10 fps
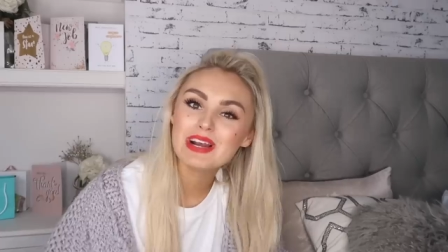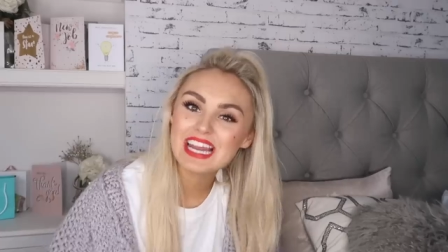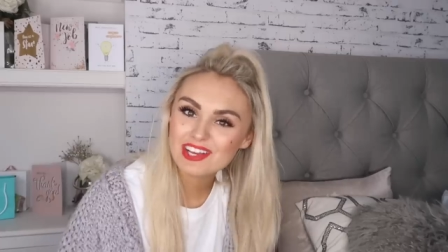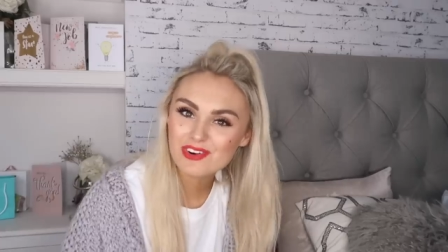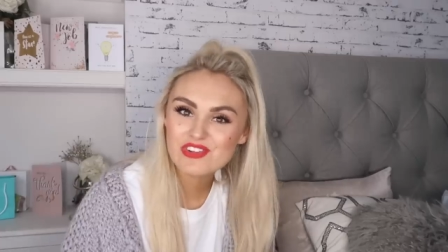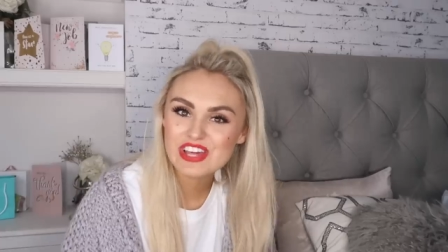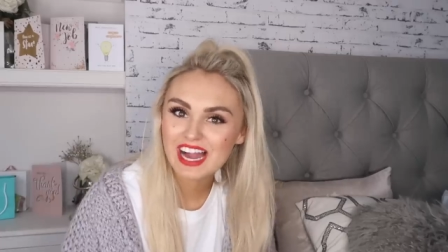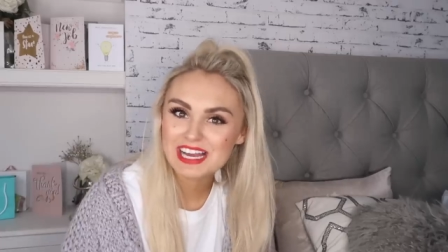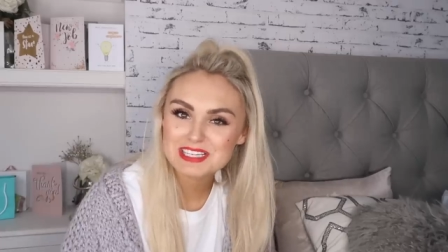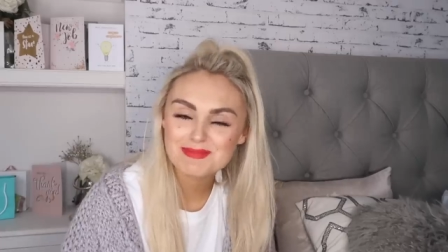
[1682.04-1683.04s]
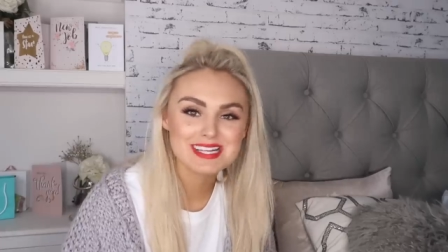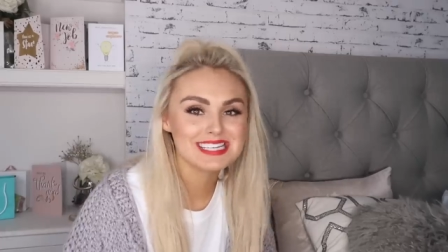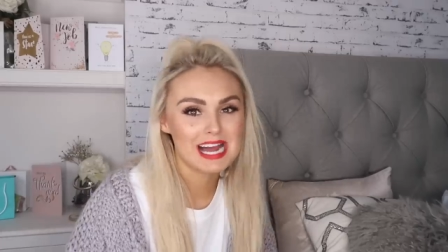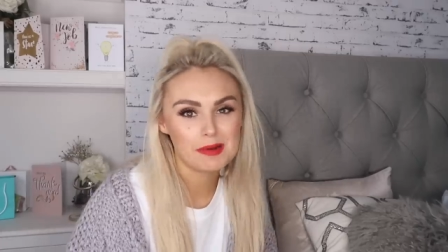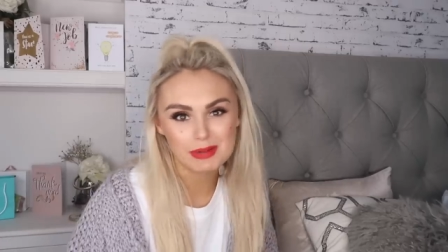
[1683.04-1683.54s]
I will link all the items
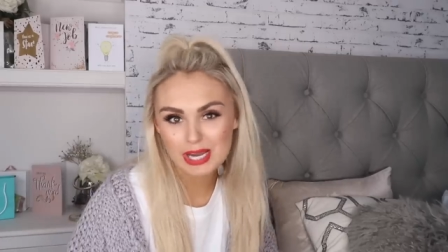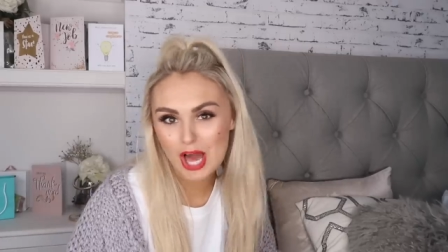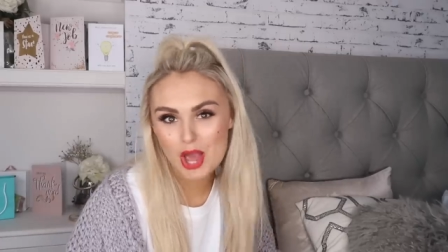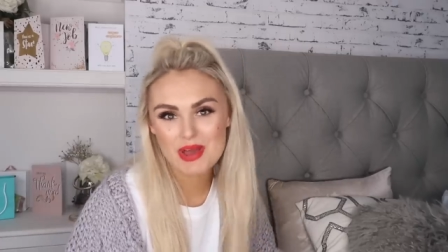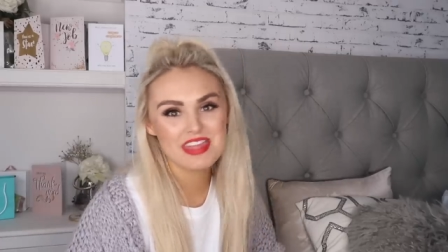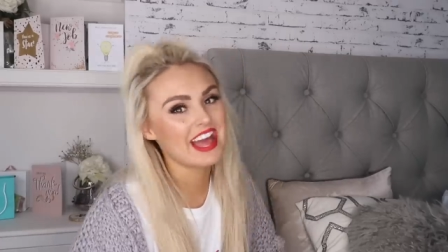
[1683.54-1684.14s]
down below.